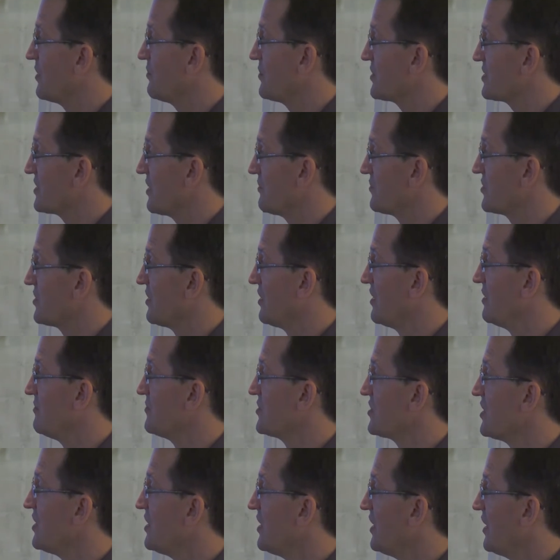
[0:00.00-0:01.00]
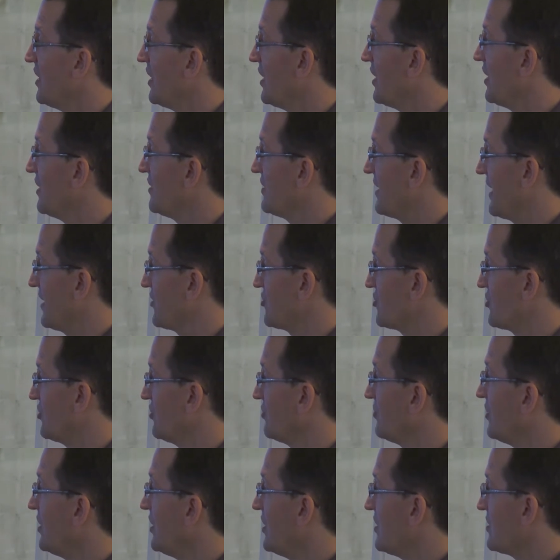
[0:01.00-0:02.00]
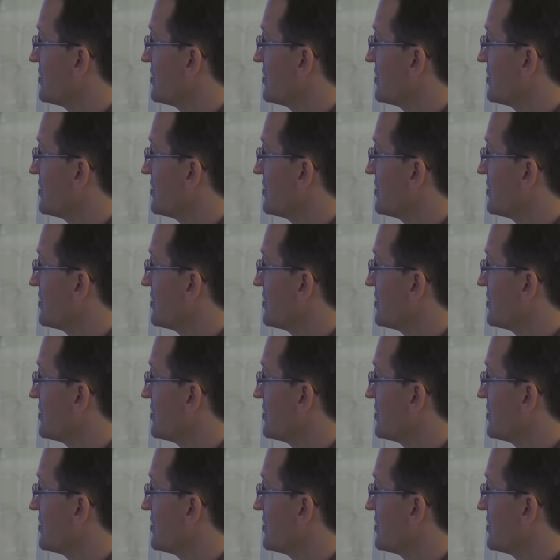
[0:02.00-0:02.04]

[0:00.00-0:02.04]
but sometimes national.